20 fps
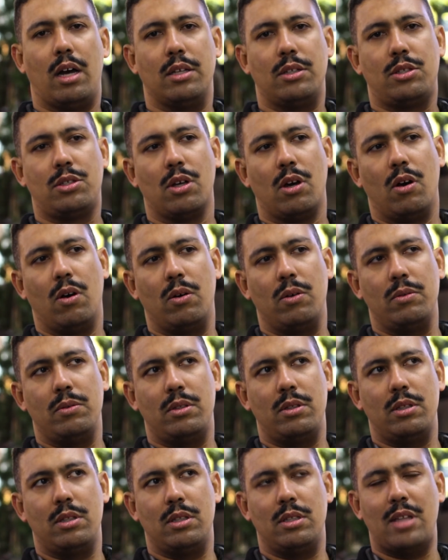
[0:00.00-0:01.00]
So
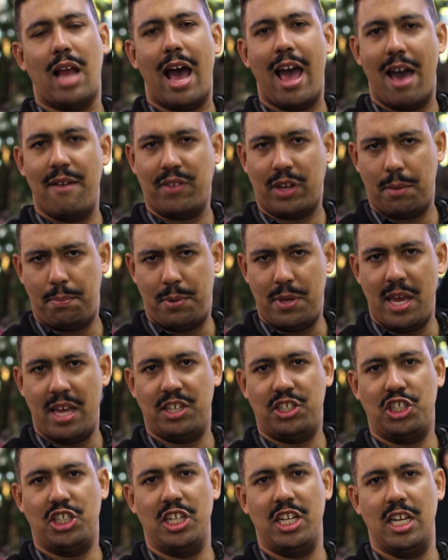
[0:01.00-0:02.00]
not having a
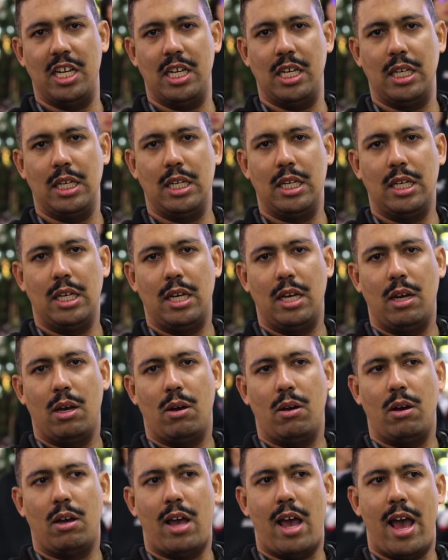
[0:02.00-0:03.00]
PhD
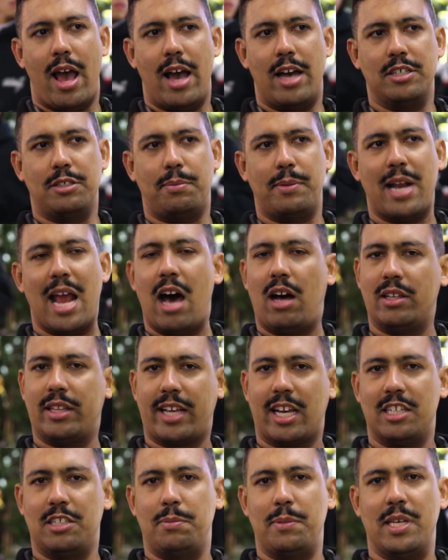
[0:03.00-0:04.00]
has been held
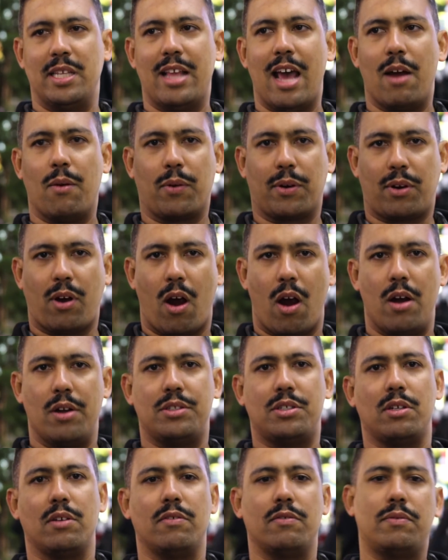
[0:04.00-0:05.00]
against me in that
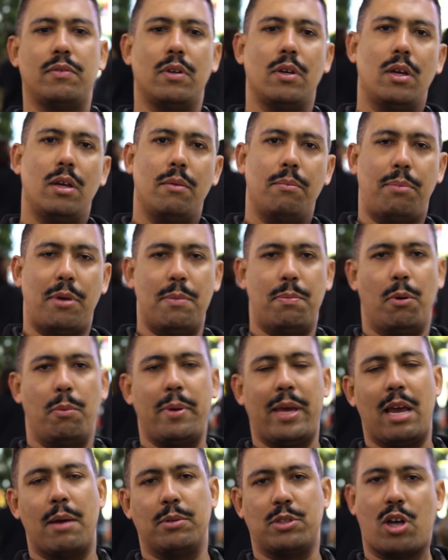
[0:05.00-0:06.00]
regards of people
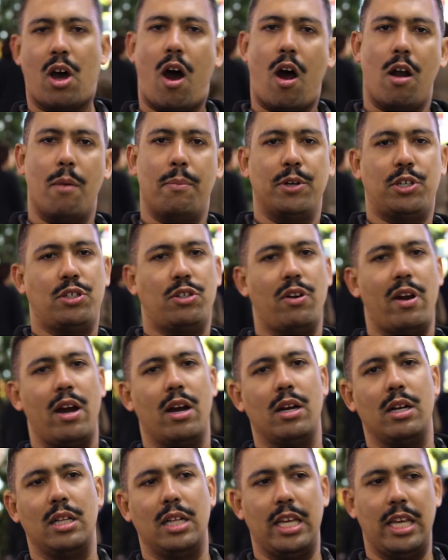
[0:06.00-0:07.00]
being able to
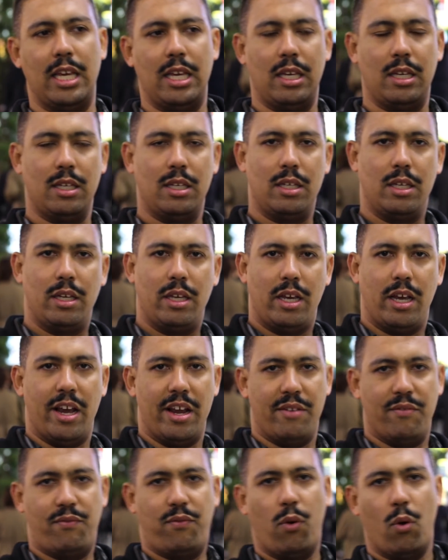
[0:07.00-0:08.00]
arbitrarily
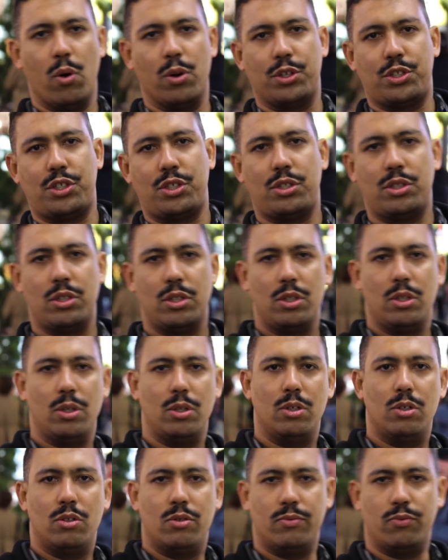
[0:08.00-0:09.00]
enforce
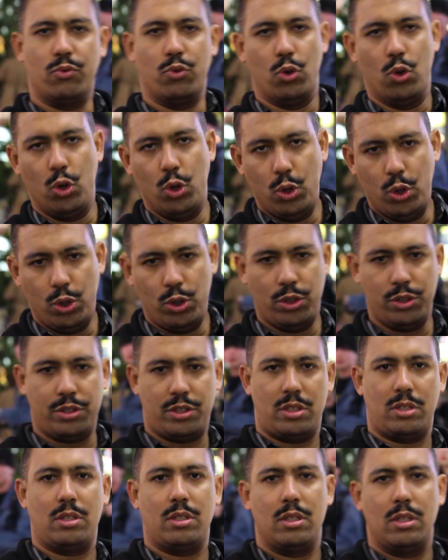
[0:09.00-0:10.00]

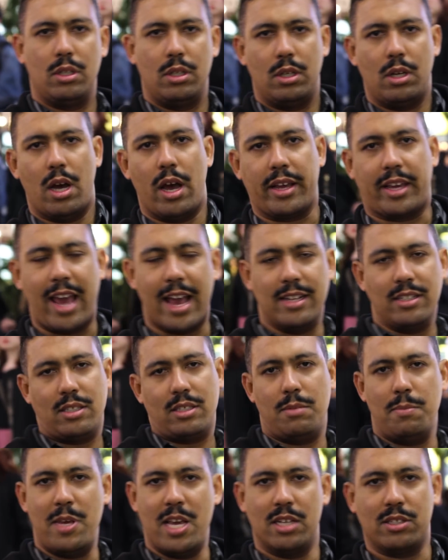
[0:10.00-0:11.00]
rules
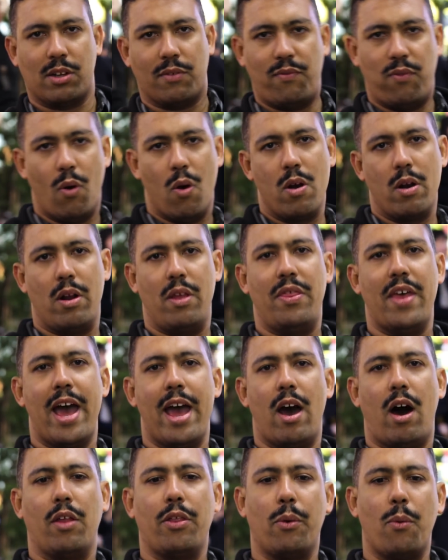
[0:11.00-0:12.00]
against me as a foreigner
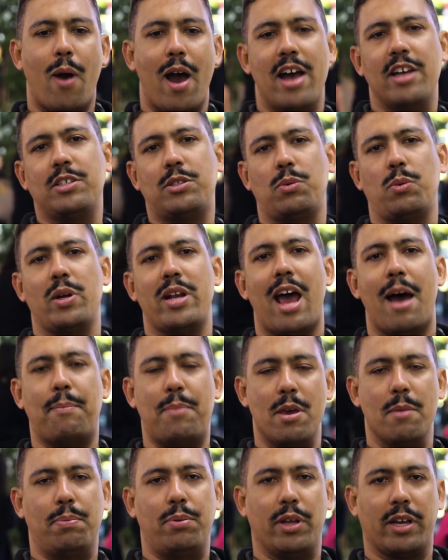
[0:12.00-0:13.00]
that otherwise would not
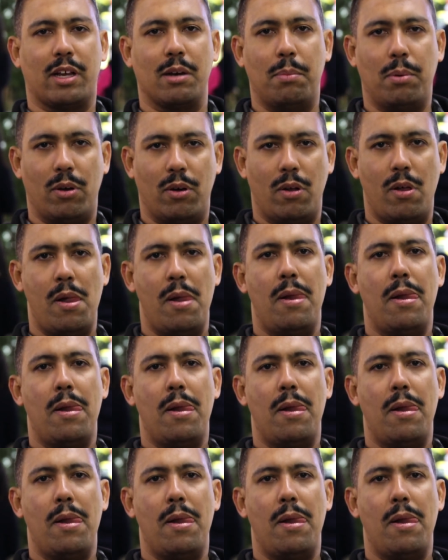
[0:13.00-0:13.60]
be applicable